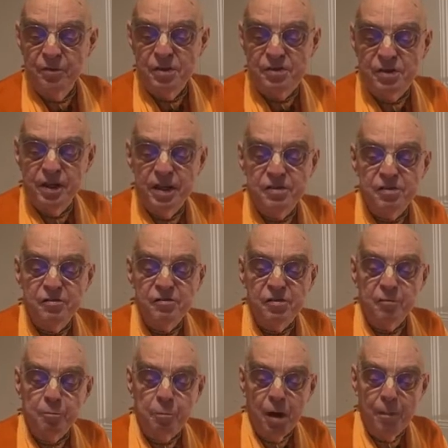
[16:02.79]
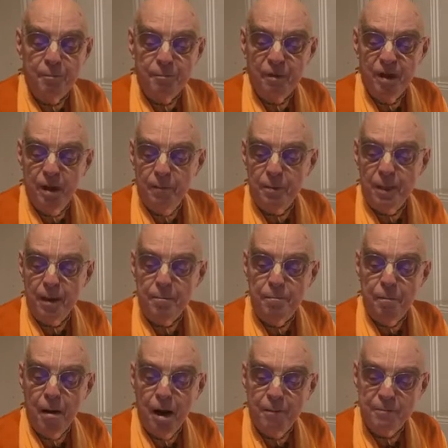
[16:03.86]
the citizens of
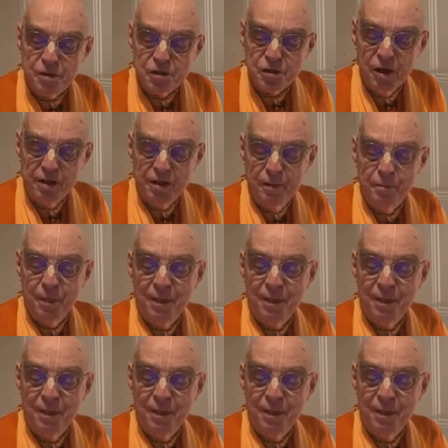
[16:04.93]
Barmishmati,